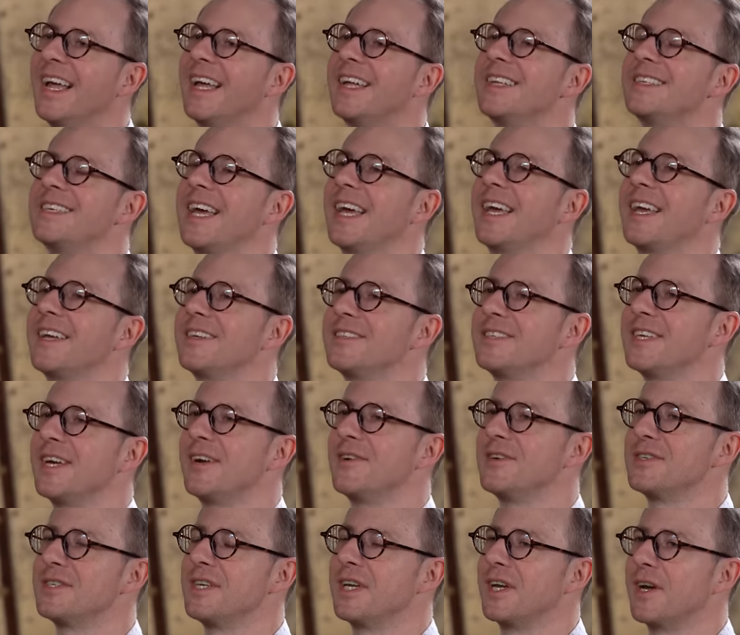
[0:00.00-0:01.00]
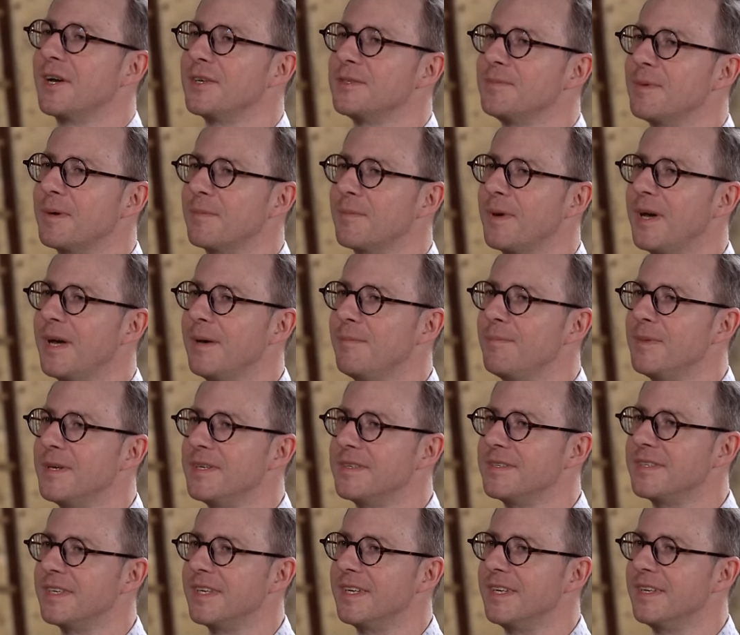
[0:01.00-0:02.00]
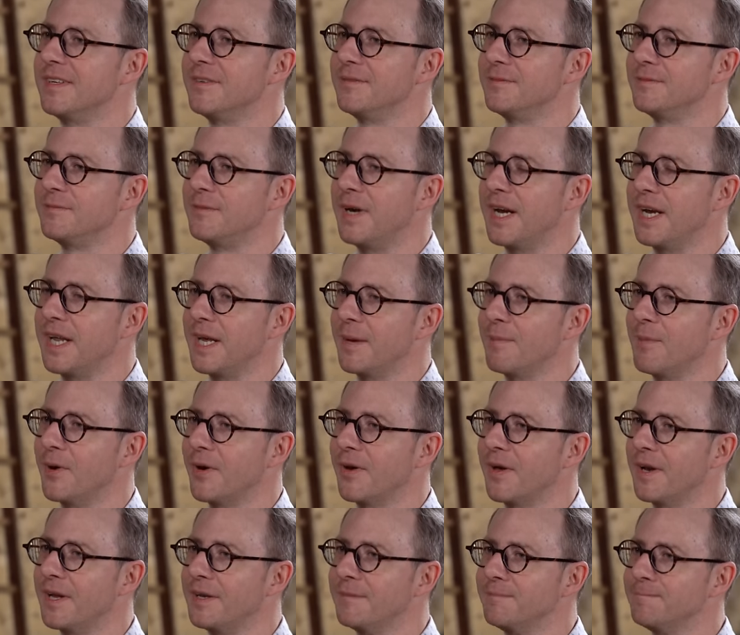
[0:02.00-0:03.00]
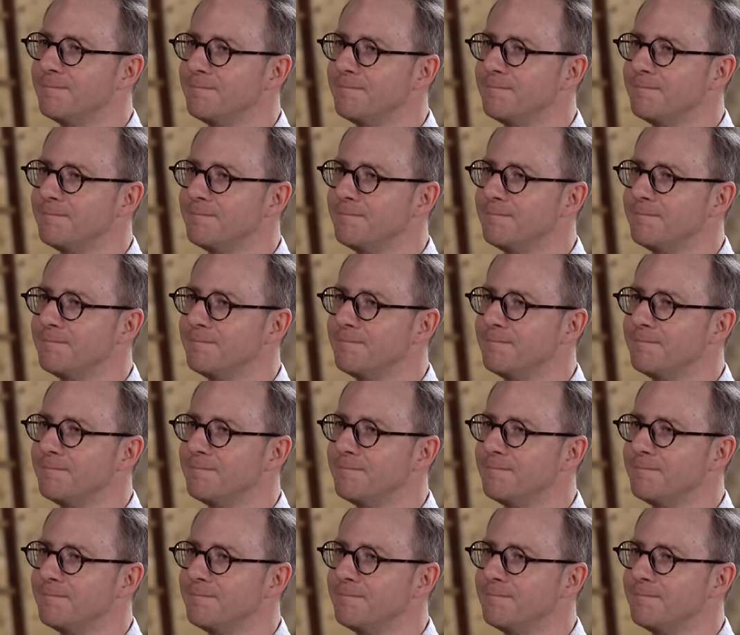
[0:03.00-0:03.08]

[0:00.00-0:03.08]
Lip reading: taking seriously cosmic purpose and writing a book on it.